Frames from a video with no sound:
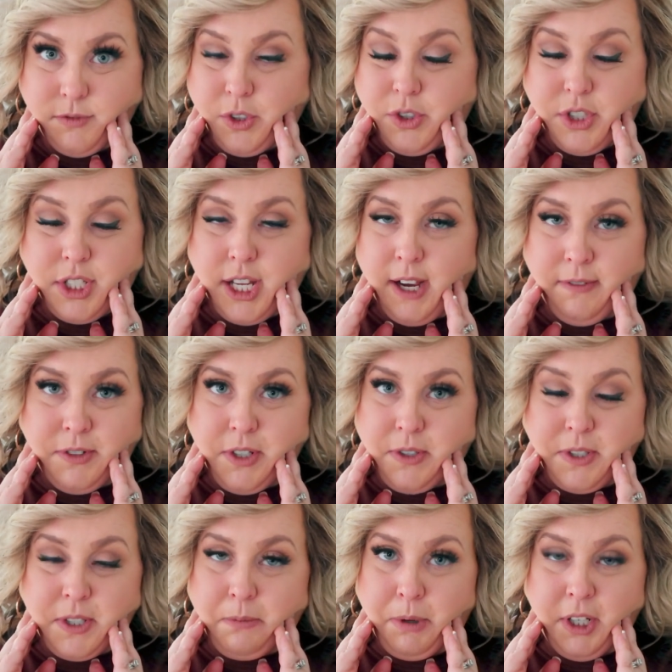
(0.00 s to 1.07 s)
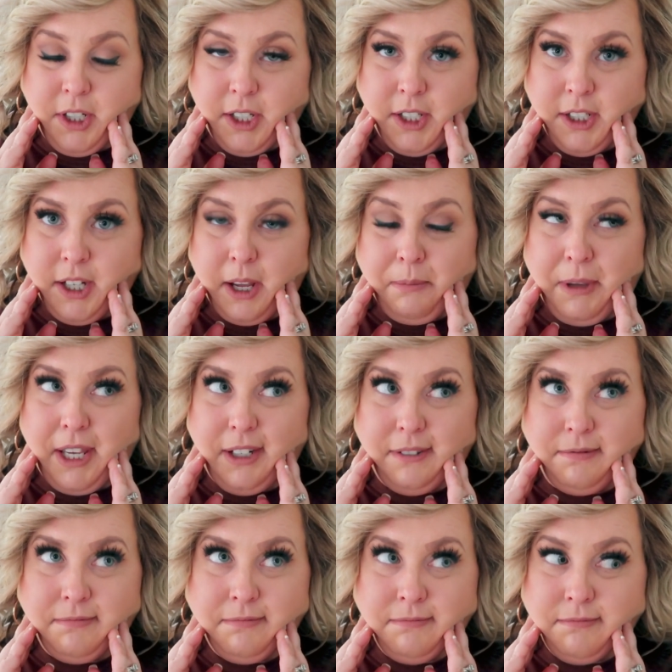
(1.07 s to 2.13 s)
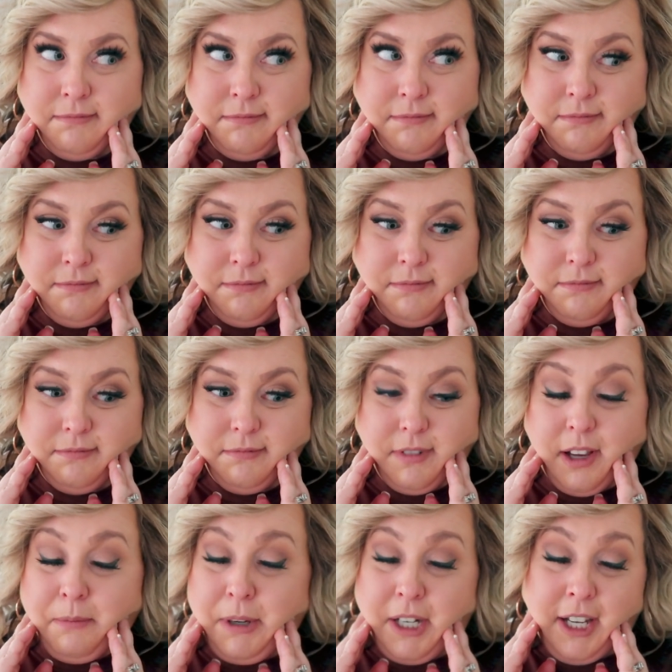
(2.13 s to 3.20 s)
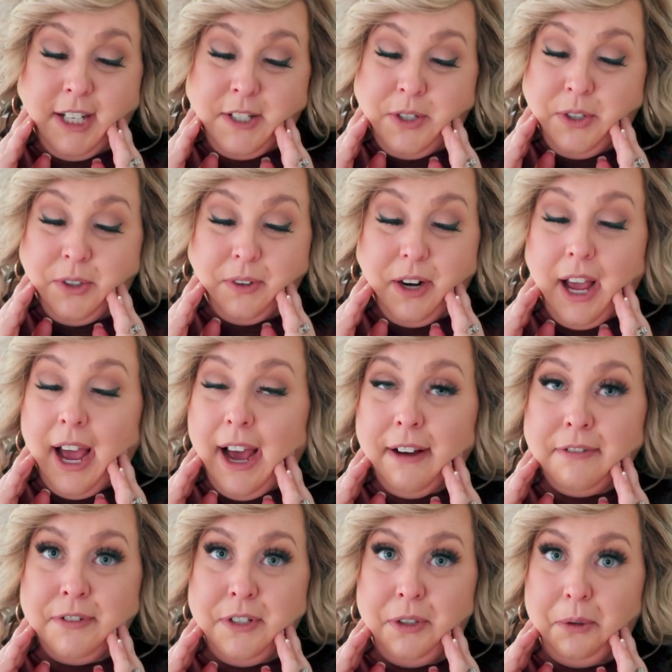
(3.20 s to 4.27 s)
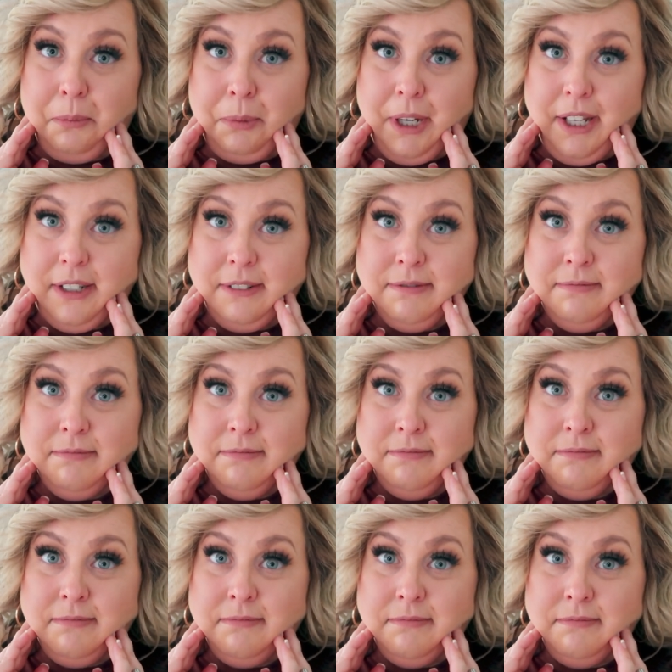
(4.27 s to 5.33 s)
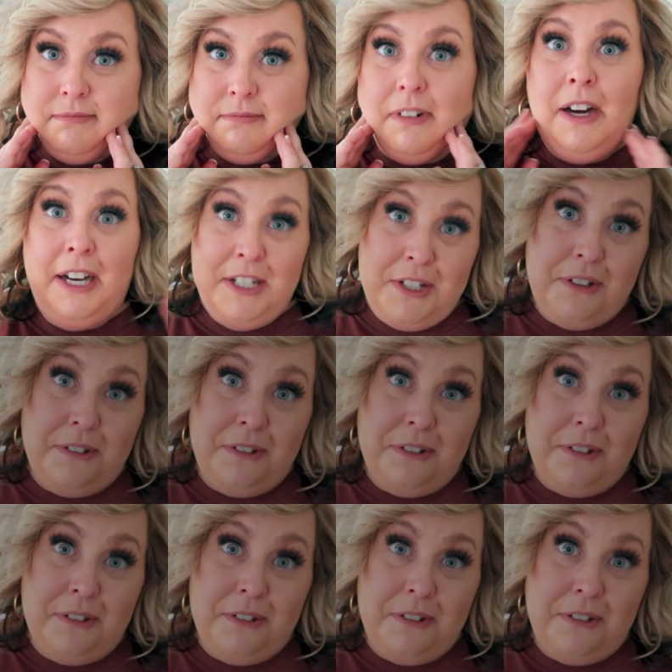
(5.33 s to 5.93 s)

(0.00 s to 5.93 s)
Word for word: you just have to use the butter. I mean, I guess you don't have to, but I